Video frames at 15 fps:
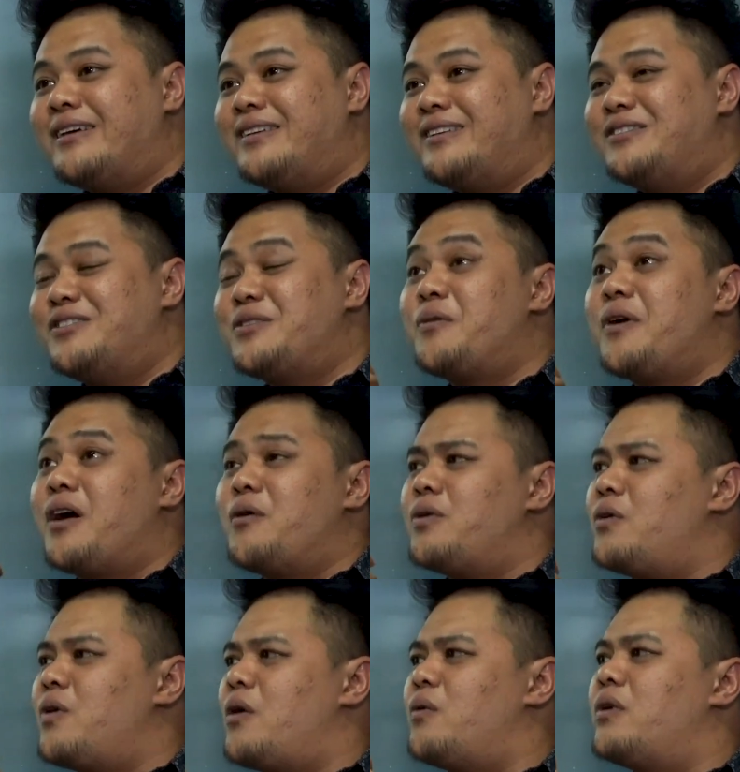This is when I
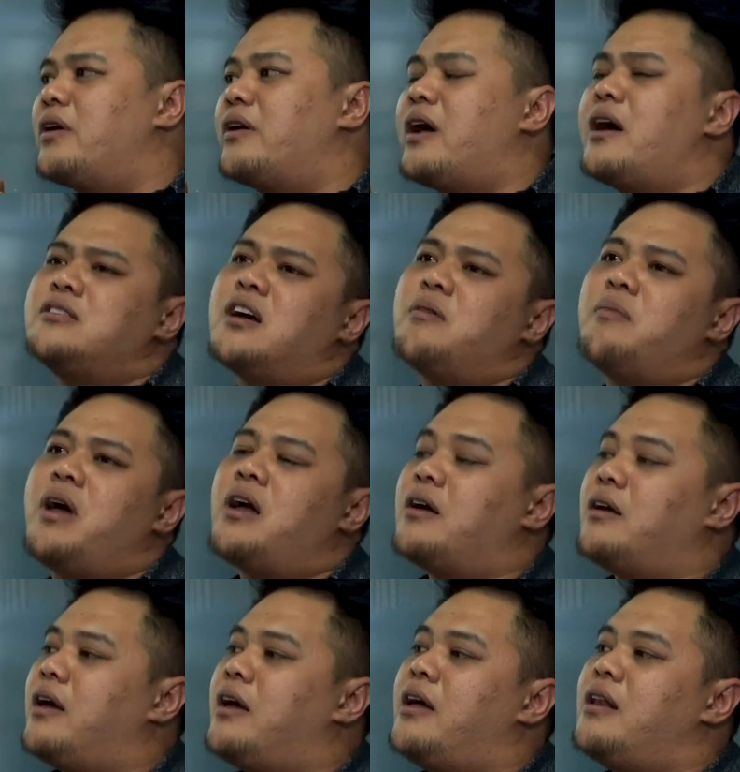will rise up back
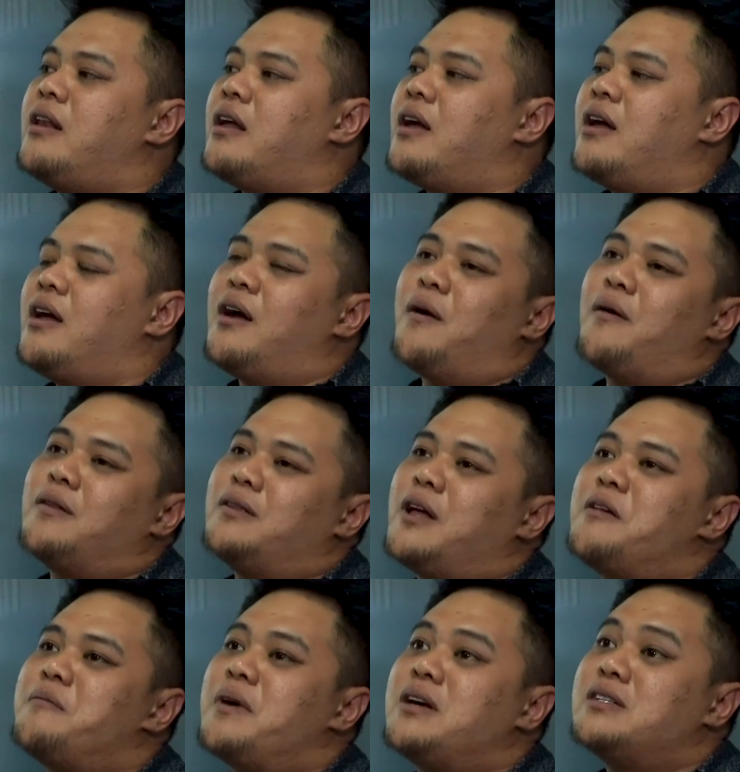again. I will
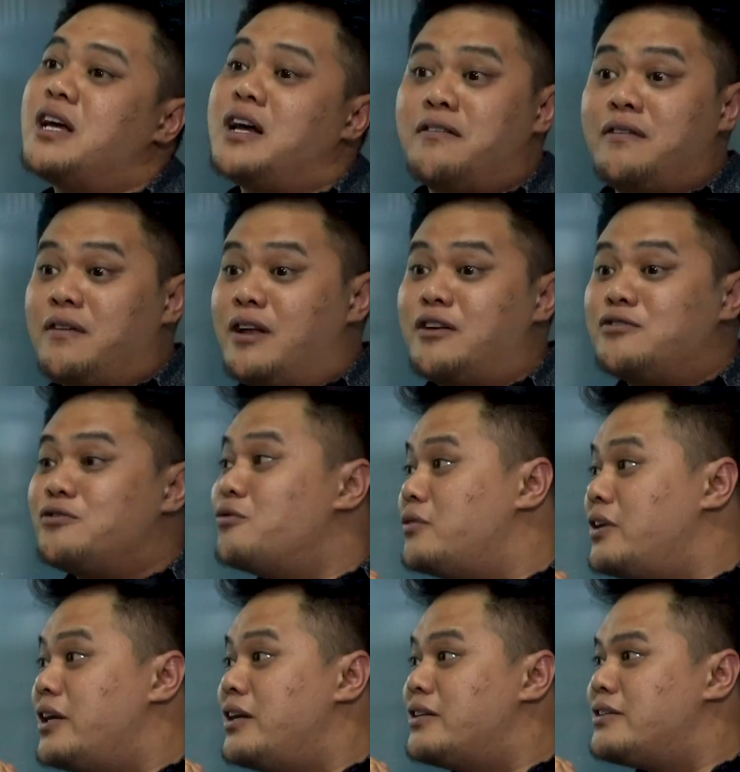tell myself, let's do
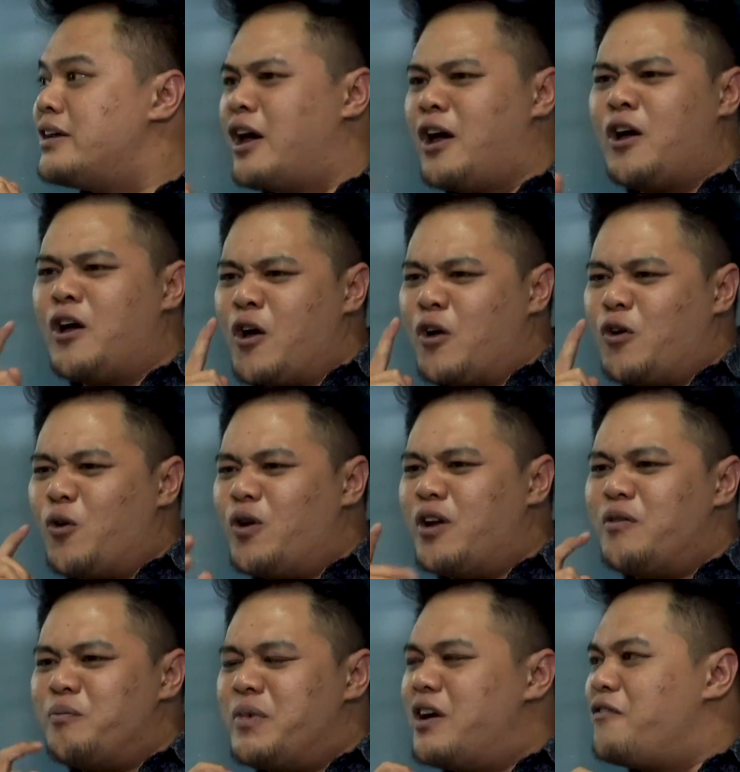this.
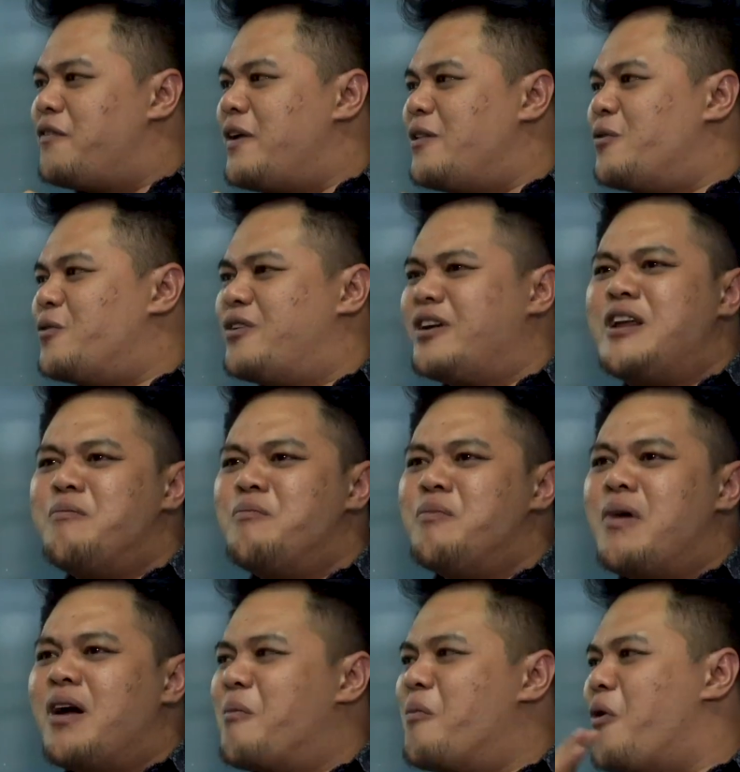Don't be afraid to dream
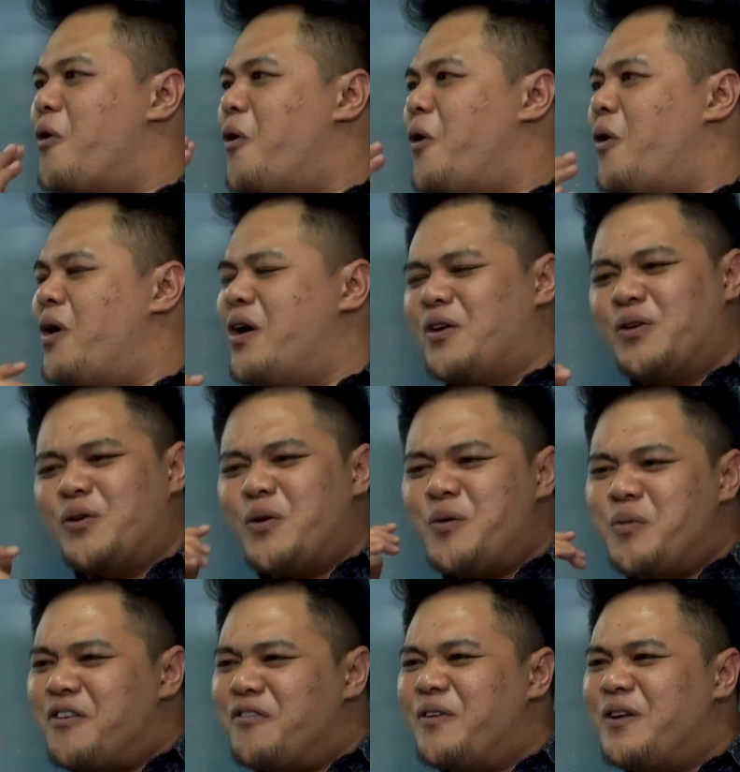more. Don't
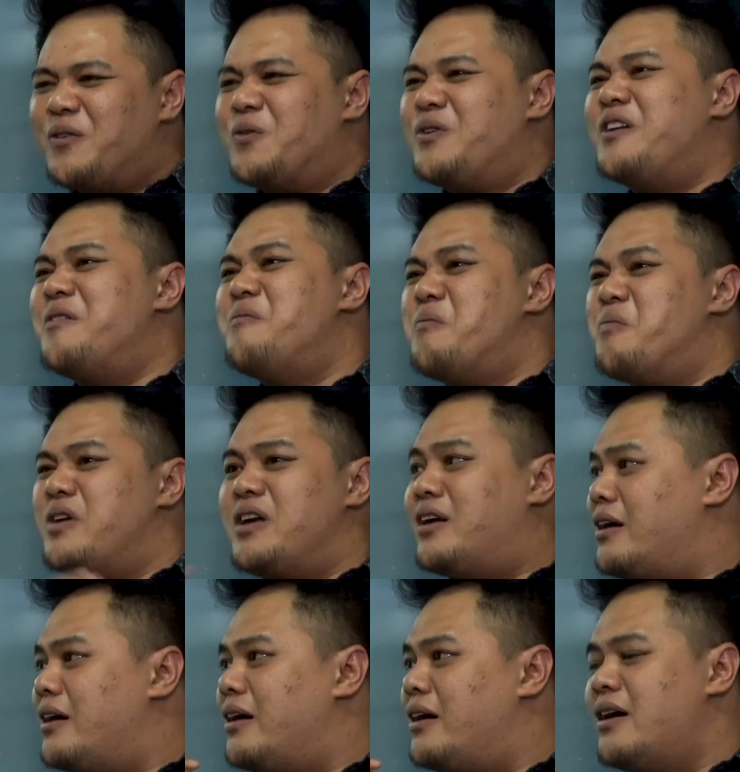be afraid to dream
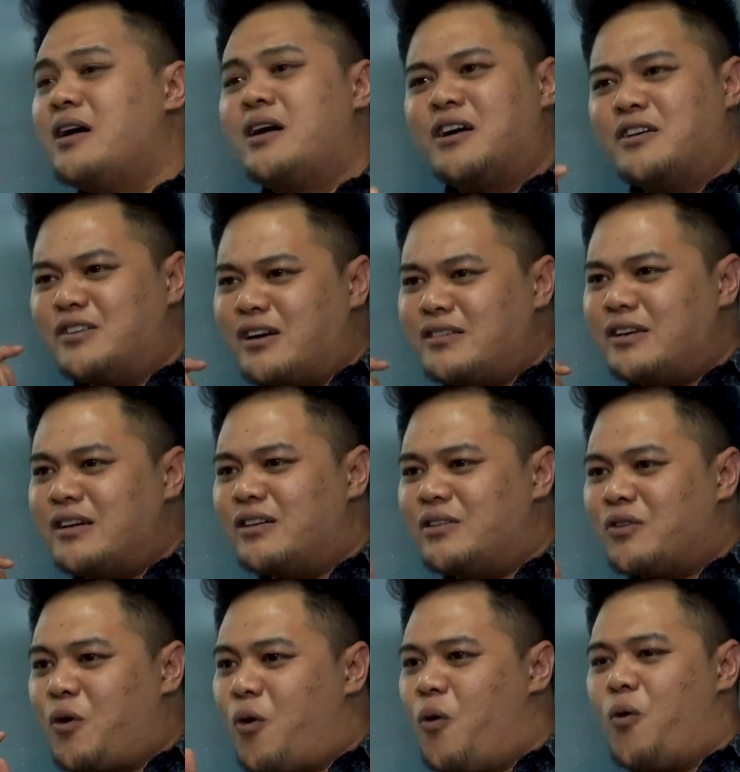bigger. Just
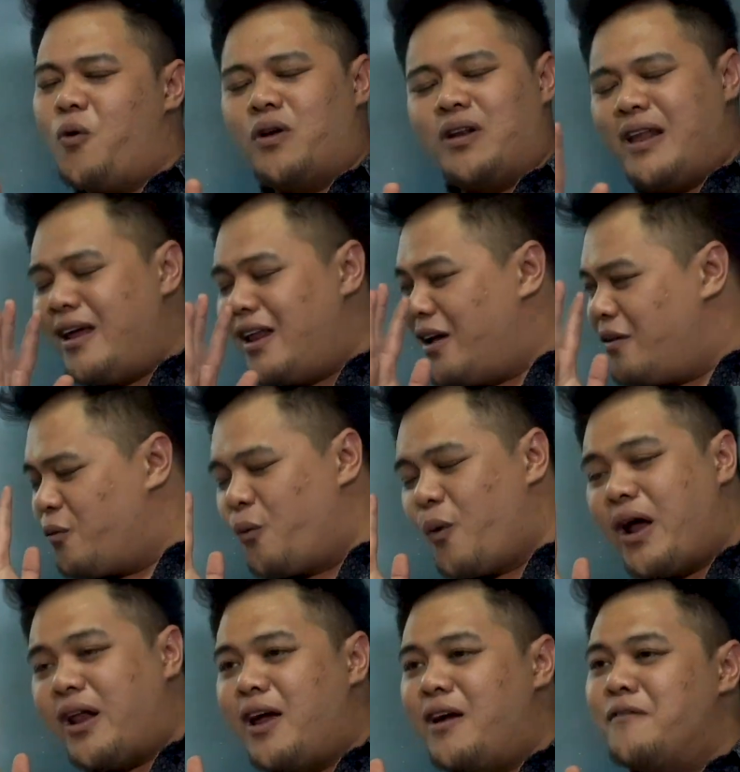go.
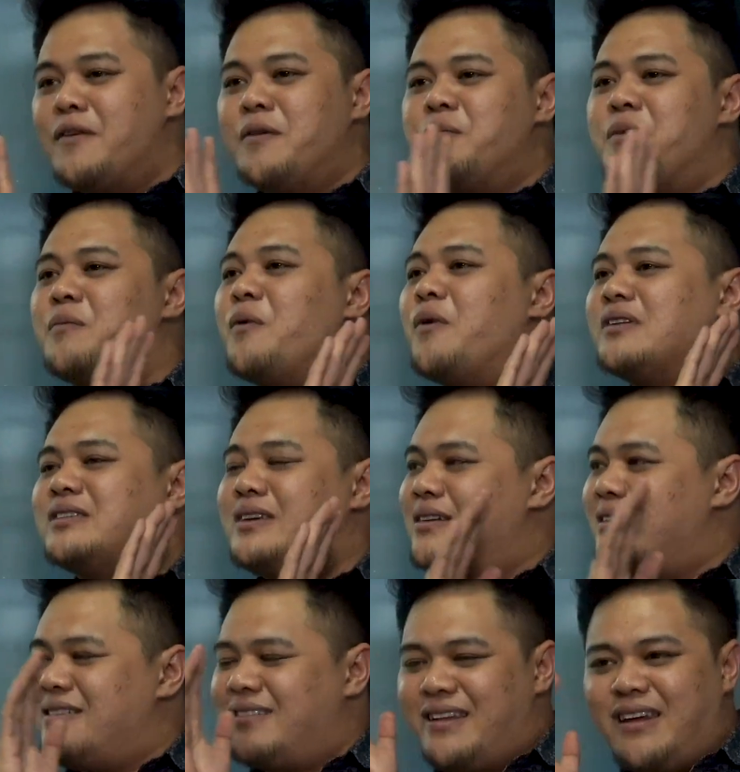Whatever people want to
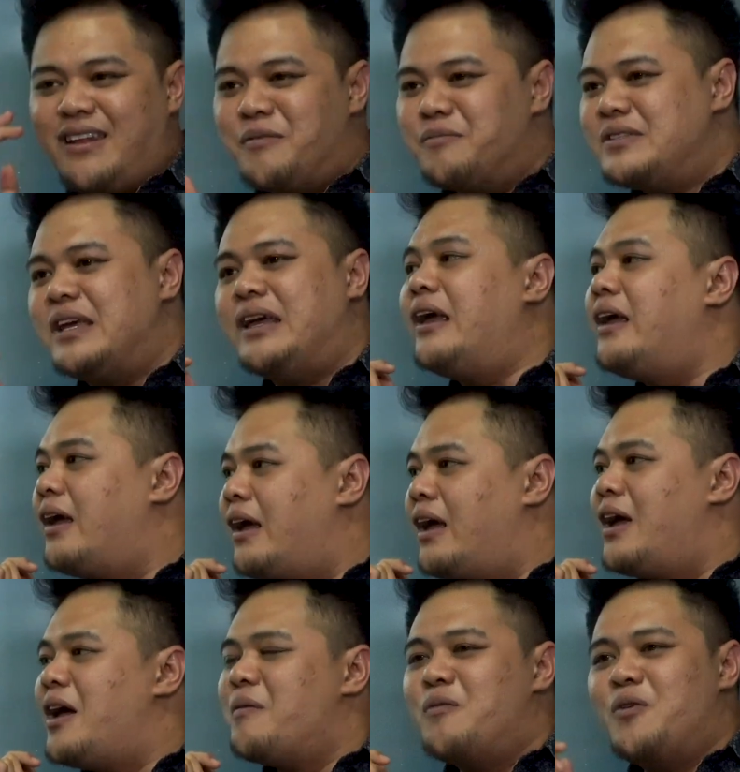say, let them say.
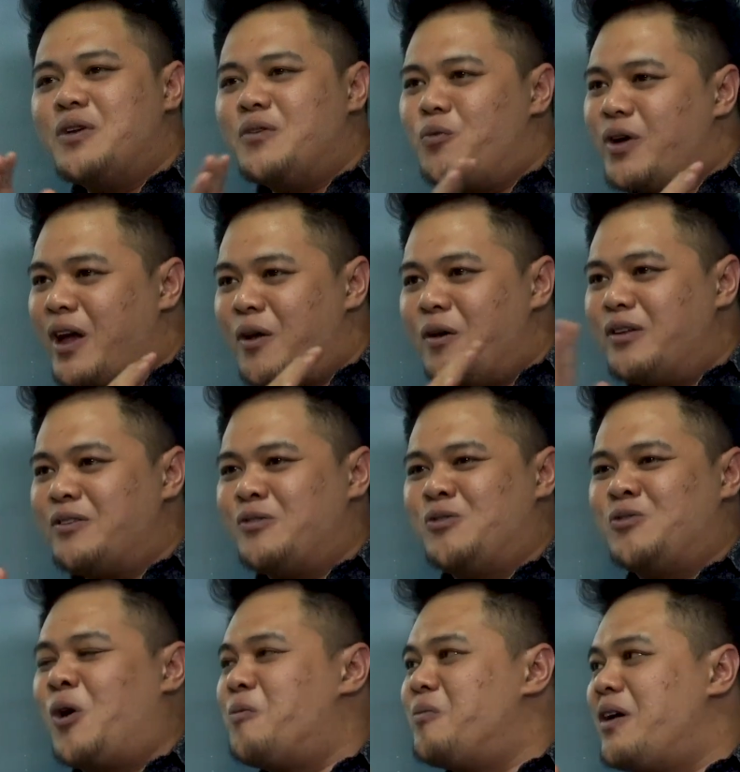We cannot
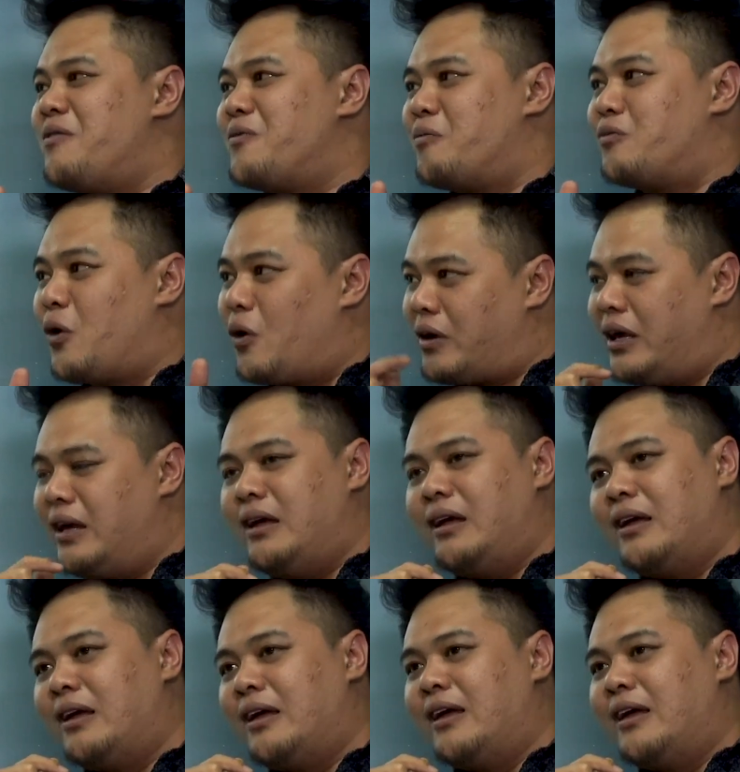stop them from talking.